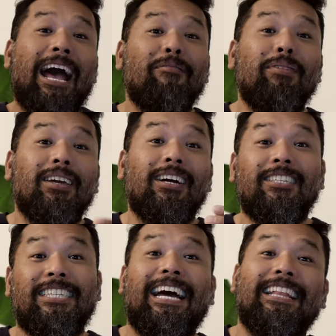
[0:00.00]
having a
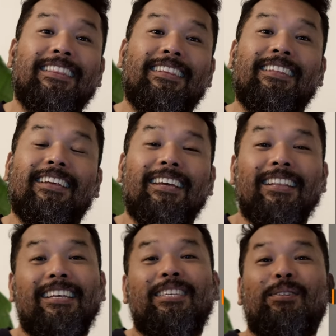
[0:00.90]
chat.
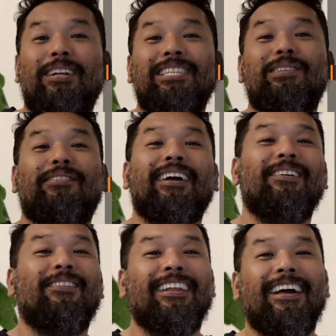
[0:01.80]
This one is
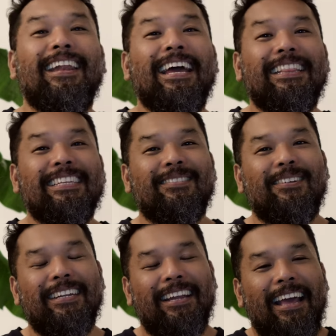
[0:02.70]
funny one, I like this
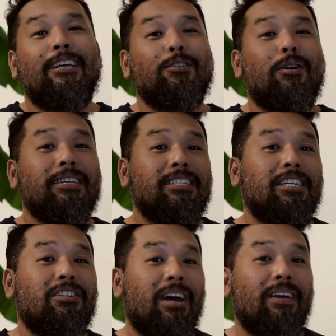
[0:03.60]
one. So I
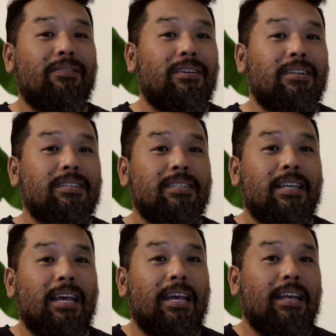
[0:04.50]
see
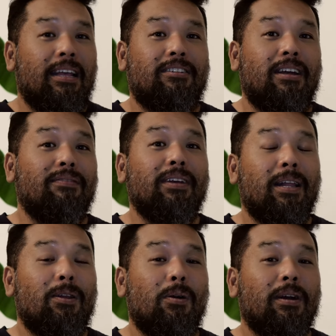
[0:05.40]
drivers
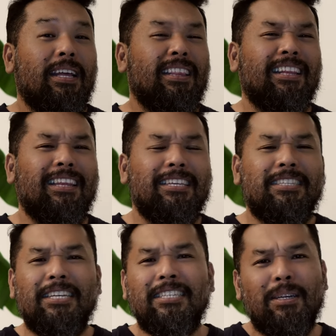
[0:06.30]
driving along and then they
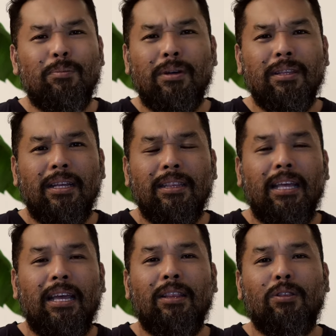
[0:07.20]
see someone that
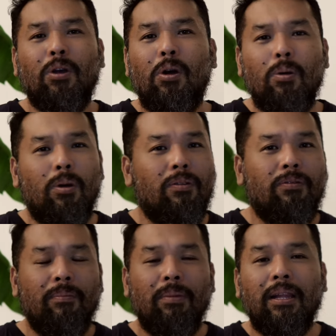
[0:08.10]
they know or
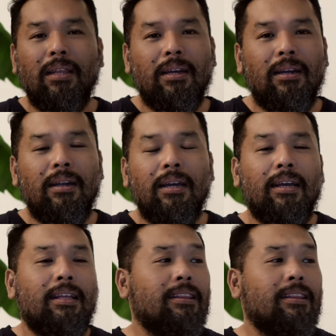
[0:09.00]
familiar,